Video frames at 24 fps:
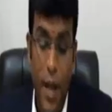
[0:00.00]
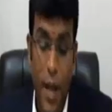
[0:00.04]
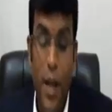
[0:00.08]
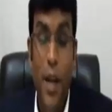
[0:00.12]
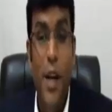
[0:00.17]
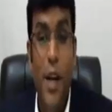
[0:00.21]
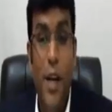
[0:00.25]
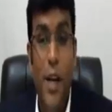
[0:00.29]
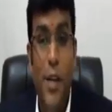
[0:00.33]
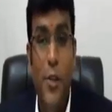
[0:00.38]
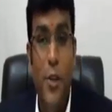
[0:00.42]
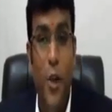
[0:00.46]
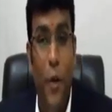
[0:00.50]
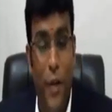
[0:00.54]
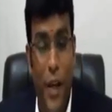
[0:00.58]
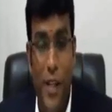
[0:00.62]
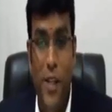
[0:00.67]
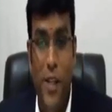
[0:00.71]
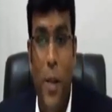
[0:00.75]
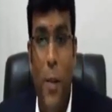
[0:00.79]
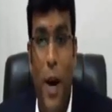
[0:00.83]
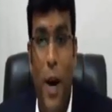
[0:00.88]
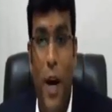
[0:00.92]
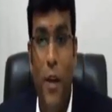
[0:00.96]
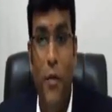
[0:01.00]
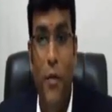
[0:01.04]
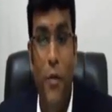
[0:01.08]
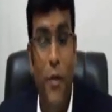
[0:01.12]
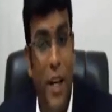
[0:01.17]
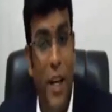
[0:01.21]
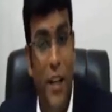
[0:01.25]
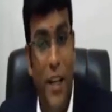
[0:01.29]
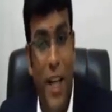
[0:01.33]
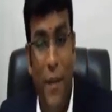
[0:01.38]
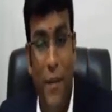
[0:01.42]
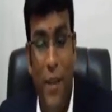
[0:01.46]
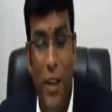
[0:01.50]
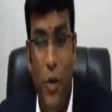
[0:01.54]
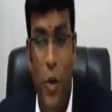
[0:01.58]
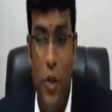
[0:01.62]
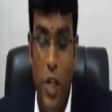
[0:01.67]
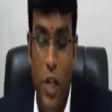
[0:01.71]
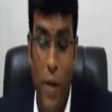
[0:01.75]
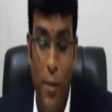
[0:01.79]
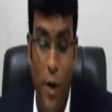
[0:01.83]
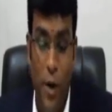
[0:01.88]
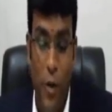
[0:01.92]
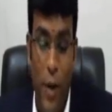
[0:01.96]
So friends, come on. We are done with question
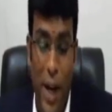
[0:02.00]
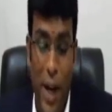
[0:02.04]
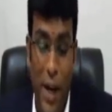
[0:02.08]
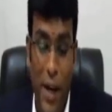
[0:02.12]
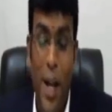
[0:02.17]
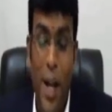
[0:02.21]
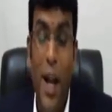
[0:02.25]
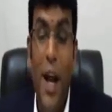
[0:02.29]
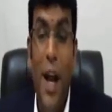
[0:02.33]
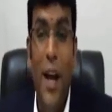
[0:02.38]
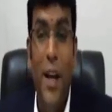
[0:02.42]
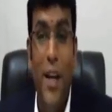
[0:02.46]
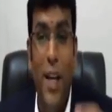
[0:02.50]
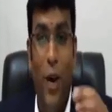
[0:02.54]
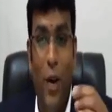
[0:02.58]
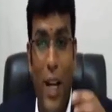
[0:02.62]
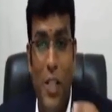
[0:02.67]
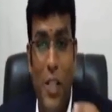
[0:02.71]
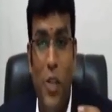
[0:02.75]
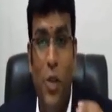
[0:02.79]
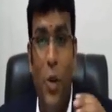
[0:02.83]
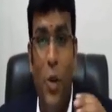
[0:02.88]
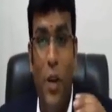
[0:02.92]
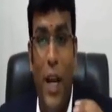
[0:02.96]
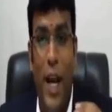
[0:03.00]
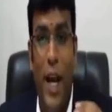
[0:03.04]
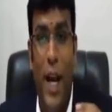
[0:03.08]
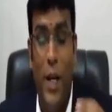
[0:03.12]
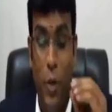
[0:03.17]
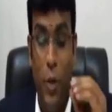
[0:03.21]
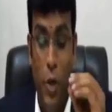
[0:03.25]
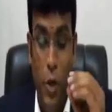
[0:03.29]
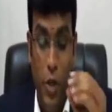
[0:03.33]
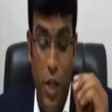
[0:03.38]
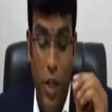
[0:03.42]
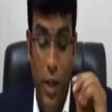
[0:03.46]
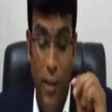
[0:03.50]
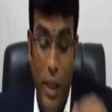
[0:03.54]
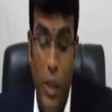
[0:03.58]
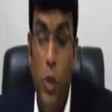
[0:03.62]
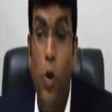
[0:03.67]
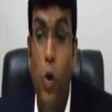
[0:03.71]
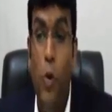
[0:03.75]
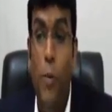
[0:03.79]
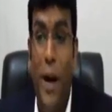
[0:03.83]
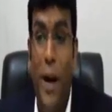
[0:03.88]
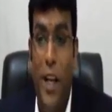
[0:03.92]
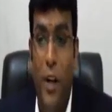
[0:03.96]
number 1. Now let's look at question number
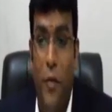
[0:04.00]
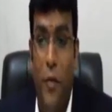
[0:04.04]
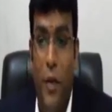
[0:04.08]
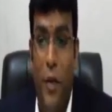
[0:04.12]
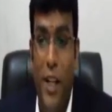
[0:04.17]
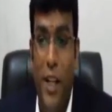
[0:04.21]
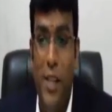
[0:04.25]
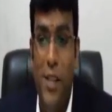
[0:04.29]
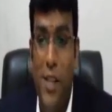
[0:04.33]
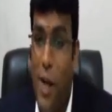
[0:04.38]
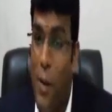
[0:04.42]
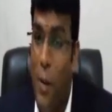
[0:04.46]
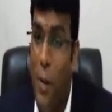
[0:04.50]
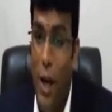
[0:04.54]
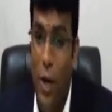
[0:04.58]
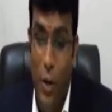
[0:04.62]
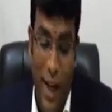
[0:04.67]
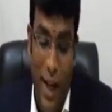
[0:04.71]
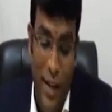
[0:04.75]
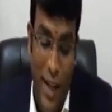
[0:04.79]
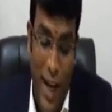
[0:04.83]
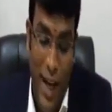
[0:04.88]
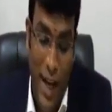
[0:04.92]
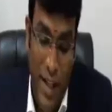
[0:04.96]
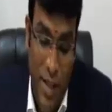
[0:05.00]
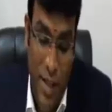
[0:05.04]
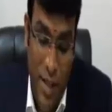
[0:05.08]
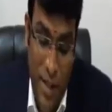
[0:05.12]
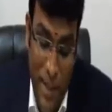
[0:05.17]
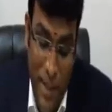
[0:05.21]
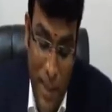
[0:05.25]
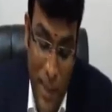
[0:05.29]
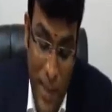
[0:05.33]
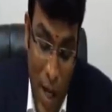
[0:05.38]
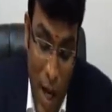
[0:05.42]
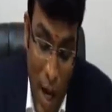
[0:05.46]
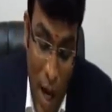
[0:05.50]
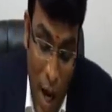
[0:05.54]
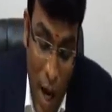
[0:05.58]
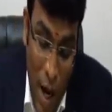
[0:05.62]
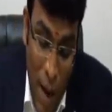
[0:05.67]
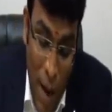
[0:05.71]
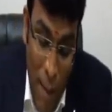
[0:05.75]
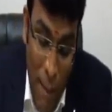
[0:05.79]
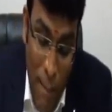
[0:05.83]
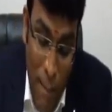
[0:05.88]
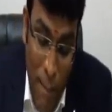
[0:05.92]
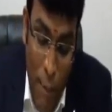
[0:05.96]
2, my dear friends. Come on, look at that.
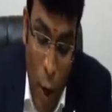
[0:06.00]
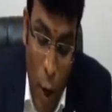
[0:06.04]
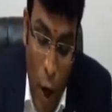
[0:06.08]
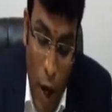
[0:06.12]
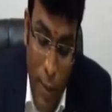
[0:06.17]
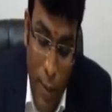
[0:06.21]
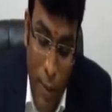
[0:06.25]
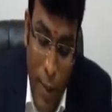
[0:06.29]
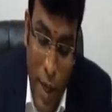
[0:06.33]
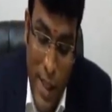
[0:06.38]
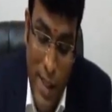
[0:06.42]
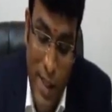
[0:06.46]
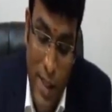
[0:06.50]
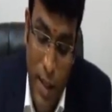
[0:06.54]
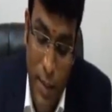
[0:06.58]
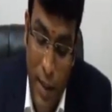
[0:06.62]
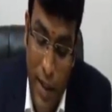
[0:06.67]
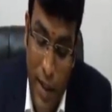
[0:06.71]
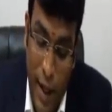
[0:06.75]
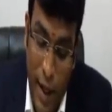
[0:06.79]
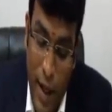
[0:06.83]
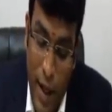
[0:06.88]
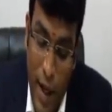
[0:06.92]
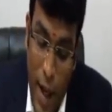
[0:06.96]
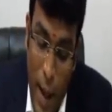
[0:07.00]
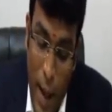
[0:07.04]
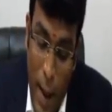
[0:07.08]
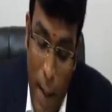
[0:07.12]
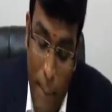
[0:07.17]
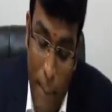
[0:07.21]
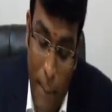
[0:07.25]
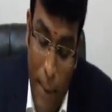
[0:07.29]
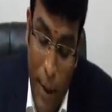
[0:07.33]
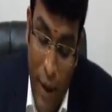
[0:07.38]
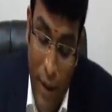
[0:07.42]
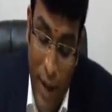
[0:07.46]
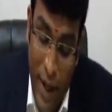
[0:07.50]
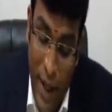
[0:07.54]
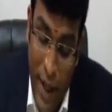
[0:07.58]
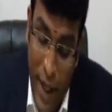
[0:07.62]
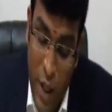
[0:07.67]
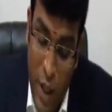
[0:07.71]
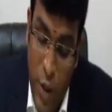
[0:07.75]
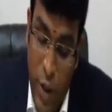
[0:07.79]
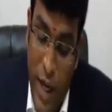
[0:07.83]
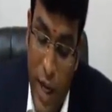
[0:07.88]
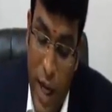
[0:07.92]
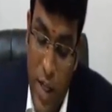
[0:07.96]
Bodmas Limited, providing
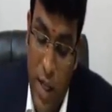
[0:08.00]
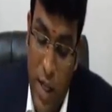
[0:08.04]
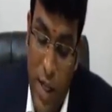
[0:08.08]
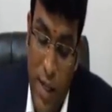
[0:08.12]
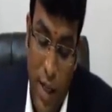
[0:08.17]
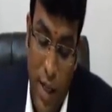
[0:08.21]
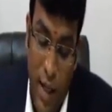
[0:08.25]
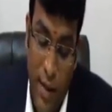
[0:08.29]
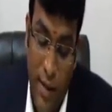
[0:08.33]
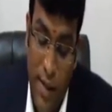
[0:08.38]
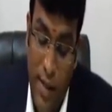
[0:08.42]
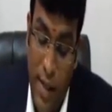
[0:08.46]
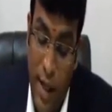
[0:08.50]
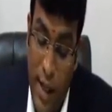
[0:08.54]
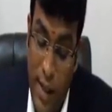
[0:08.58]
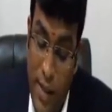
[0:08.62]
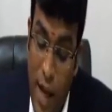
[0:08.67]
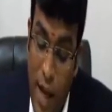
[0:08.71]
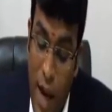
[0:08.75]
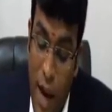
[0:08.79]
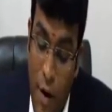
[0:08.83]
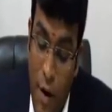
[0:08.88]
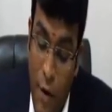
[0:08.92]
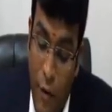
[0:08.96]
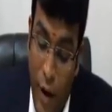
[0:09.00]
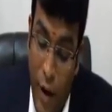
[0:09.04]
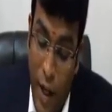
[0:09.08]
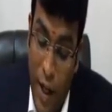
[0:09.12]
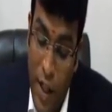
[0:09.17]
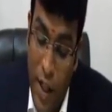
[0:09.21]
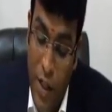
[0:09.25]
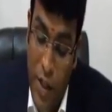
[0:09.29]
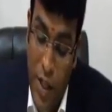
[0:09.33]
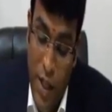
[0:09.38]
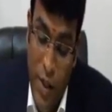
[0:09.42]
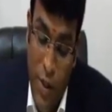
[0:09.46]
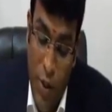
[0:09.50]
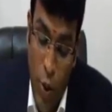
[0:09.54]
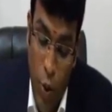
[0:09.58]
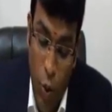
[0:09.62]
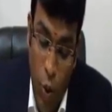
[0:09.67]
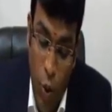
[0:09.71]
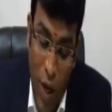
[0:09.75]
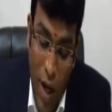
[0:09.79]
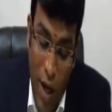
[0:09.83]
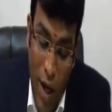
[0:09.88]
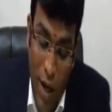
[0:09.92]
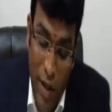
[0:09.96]
educational services, furnishes
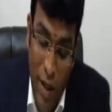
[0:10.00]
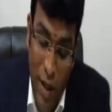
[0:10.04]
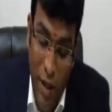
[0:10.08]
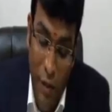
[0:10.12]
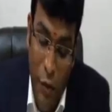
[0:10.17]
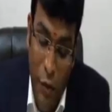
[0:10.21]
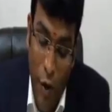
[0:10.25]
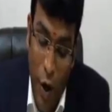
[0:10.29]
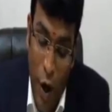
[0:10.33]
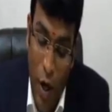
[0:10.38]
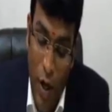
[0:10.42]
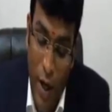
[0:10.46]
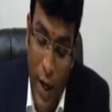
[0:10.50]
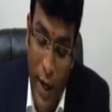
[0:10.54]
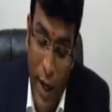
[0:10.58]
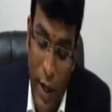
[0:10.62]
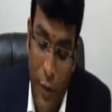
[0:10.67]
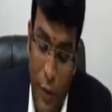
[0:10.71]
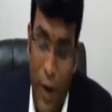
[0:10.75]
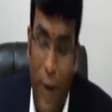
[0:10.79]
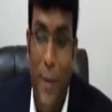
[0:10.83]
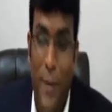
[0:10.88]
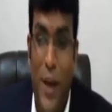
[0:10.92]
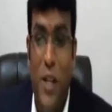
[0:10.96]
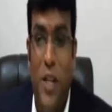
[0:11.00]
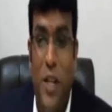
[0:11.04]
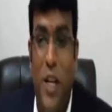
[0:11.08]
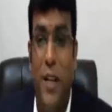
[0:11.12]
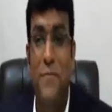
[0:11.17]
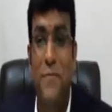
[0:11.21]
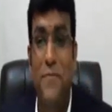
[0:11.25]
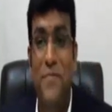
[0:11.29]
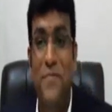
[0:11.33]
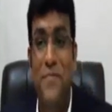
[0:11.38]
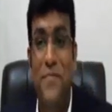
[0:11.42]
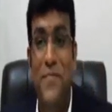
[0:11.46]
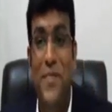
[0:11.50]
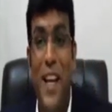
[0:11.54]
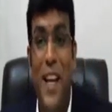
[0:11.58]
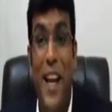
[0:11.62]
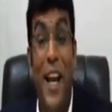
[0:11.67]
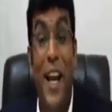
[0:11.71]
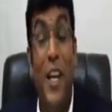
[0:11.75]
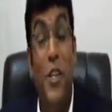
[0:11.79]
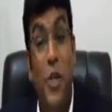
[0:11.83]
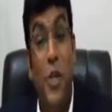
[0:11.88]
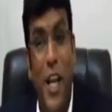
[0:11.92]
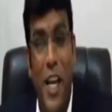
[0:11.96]
you the following information.
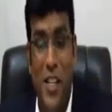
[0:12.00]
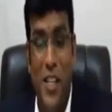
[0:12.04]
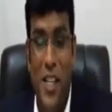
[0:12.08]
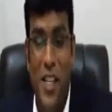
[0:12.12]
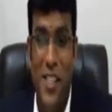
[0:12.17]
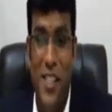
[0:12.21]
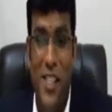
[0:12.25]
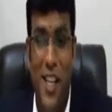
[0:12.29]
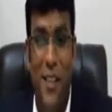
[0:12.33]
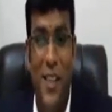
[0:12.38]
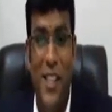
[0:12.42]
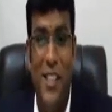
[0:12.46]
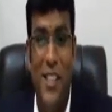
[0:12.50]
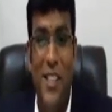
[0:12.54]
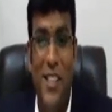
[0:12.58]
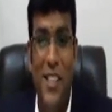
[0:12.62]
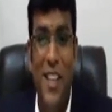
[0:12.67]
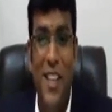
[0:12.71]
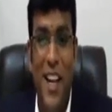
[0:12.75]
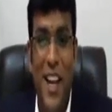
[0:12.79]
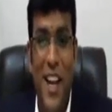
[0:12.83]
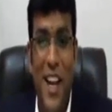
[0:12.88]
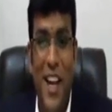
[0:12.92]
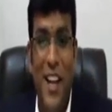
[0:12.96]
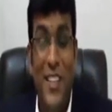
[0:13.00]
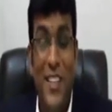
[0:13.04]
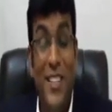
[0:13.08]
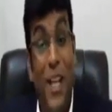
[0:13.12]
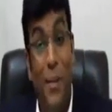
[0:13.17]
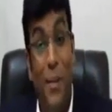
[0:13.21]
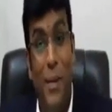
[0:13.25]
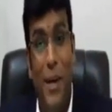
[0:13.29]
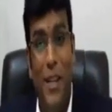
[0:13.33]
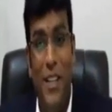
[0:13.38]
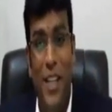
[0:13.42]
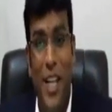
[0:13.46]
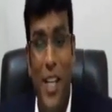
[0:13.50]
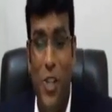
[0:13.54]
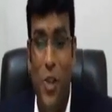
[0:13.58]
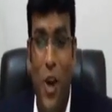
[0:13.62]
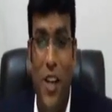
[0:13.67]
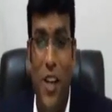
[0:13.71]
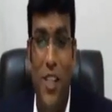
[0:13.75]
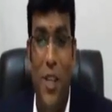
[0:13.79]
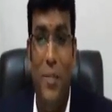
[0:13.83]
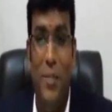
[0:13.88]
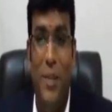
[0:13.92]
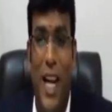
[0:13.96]
Educational service, tremendous
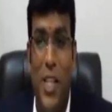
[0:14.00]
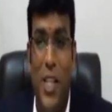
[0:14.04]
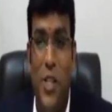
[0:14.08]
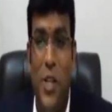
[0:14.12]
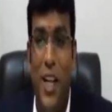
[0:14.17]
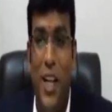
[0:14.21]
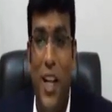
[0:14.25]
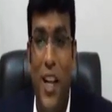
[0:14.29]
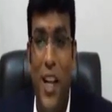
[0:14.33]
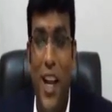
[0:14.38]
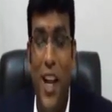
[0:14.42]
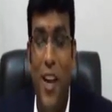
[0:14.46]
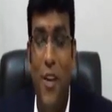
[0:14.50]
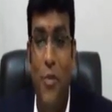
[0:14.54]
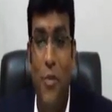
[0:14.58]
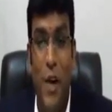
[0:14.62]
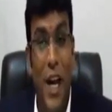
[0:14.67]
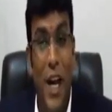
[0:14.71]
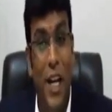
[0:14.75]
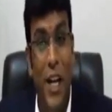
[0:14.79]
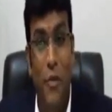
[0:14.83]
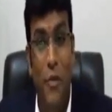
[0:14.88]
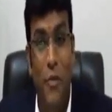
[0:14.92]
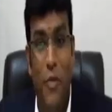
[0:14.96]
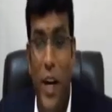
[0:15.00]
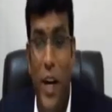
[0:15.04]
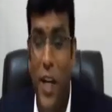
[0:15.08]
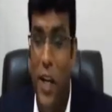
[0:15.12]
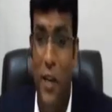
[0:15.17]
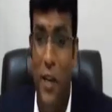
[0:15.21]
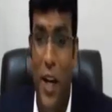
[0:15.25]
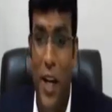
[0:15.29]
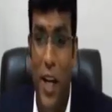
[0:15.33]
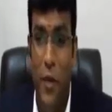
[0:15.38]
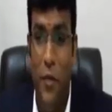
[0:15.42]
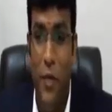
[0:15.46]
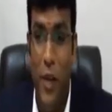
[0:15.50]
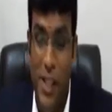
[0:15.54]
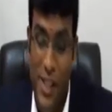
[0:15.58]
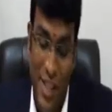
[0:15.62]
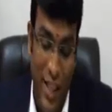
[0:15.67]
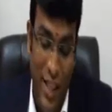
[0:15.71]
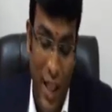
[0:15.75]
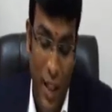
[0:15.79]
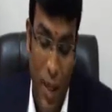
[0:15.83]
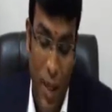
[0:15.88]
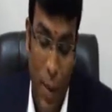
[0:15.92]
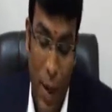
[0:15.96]
concept actually. Very wonderful. See
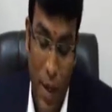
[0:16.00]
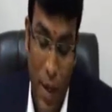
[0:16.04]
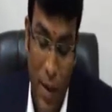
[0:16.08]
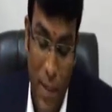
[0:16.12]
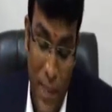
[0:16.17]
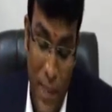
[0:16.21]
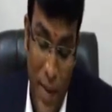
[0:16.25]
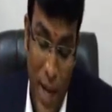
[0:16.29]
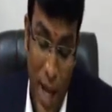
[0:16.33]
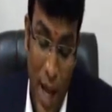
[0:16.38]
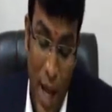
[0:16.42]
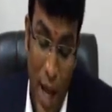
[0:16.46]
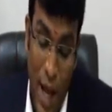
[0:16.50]
that, come on.